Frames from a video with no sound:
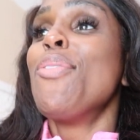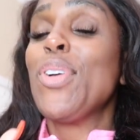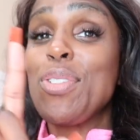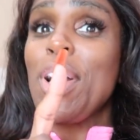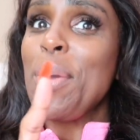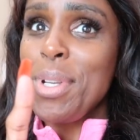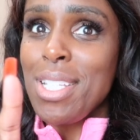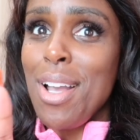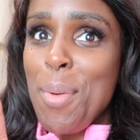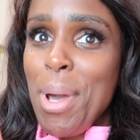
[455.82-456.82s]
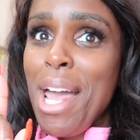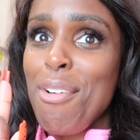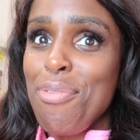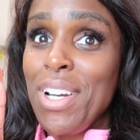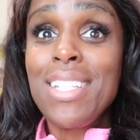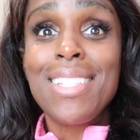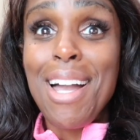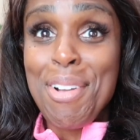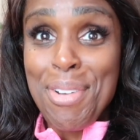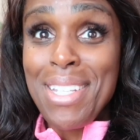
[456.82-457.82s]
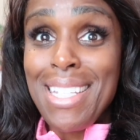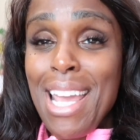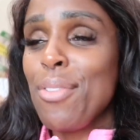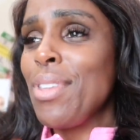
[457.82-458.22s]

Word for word: First of all, can we just talk about how fun soccer is now?